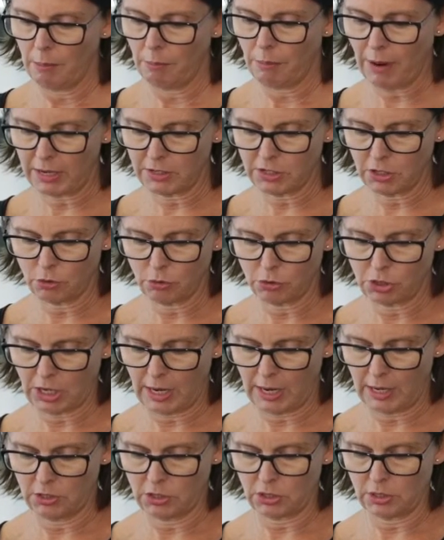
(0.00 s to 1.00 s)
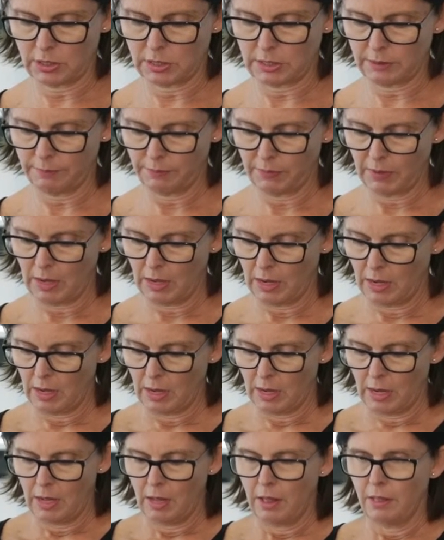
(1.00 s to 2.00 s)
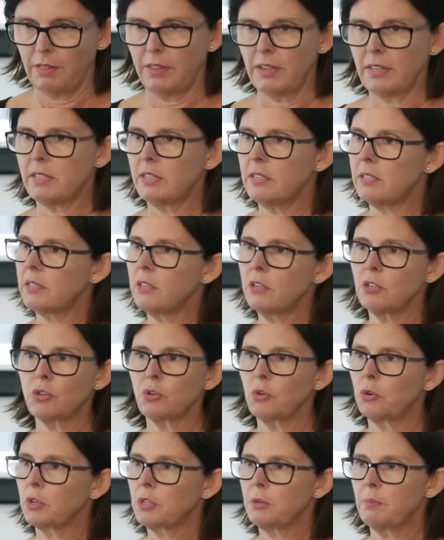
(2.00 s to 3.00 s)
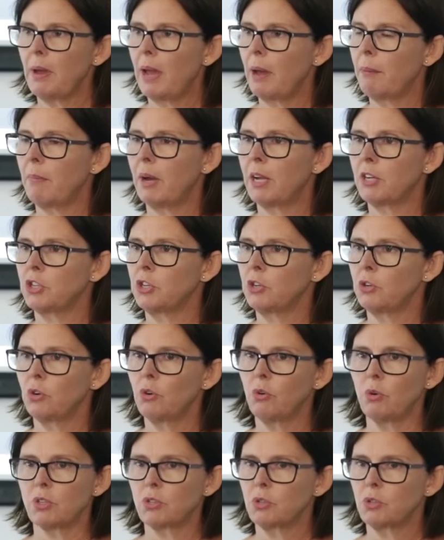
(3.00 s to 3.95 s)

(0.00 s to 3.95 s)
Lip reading: Practical changes. This isn't talked about much at all.